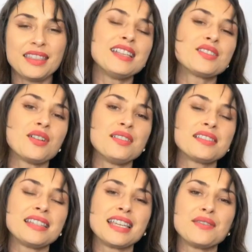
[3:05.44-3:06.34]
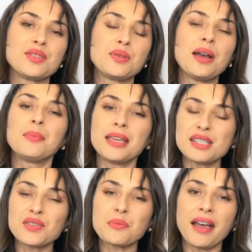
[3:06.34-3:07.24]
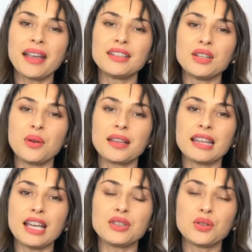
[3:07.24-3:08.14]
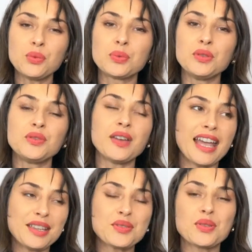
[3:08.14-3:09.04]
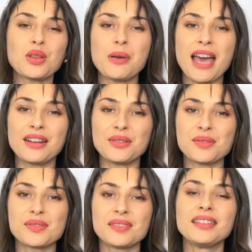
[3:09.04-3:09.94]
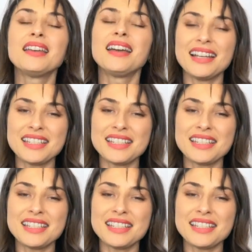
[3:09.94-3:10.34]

This obviously gives you a peace of mind knowing that your roof and your solar panels are